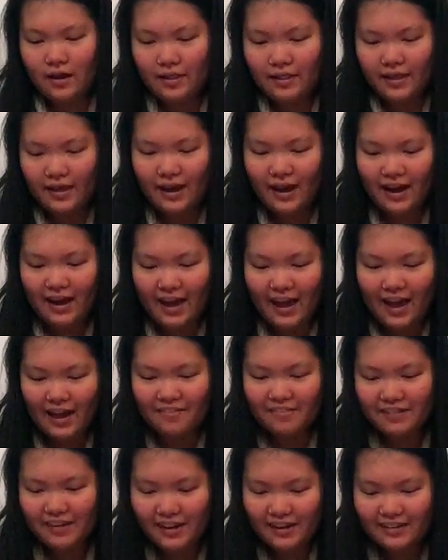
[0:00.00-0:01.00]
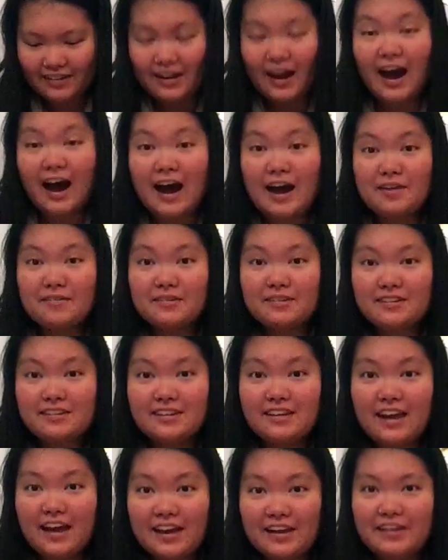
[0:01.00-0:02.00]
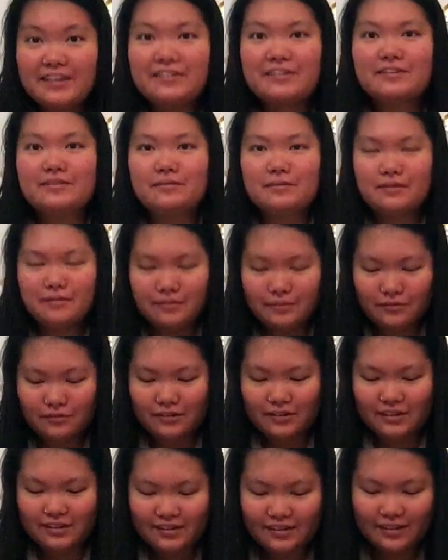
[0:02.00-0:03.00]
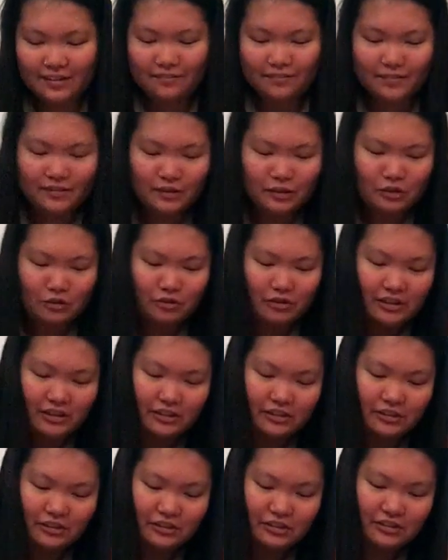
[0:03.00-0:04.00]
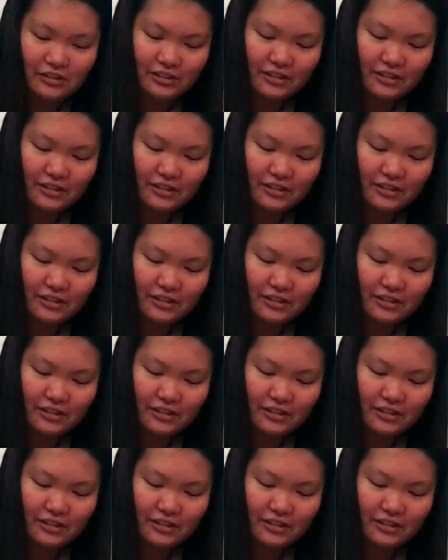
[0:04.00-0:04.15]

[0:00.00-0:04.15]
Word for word: that I haven't had time to see any Christmas movies except for The Grinch.